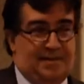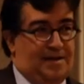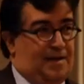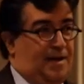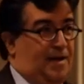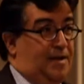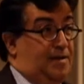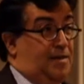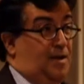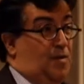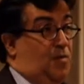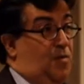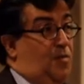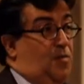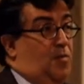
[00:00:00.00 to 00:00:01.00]
Now,
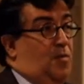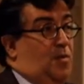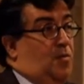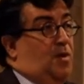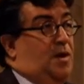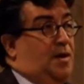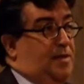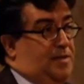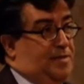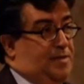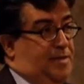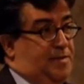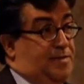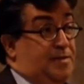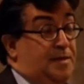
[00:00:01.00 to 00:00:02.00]
what are these
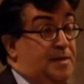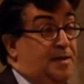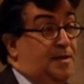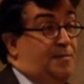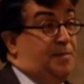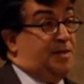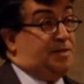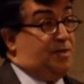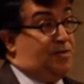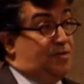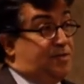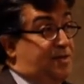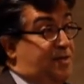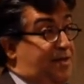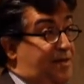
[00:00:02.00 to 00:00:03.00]
things?
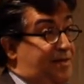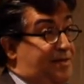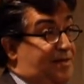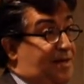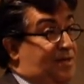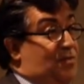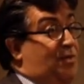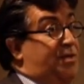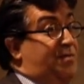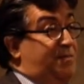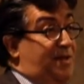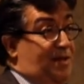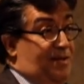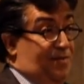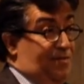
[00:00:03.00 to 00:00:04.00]
Mexico City is a 20
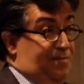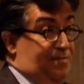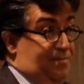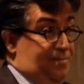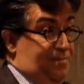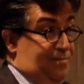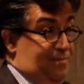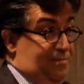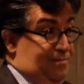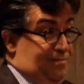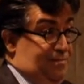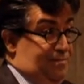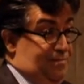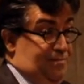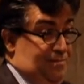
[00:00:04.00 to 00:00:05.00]
million
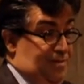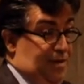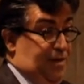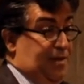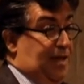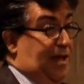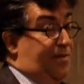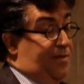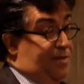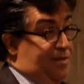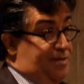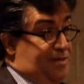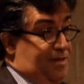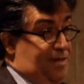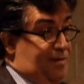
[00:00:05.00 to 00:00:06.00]

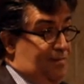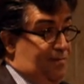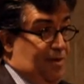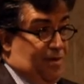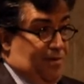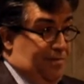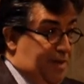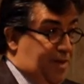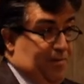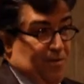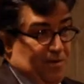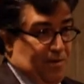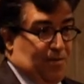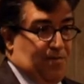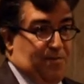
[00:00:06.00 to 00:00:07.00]
inhabitant city, very big,
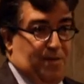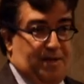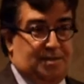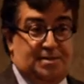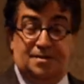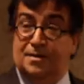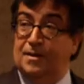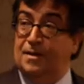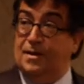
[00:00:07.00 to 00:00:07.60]
very complex.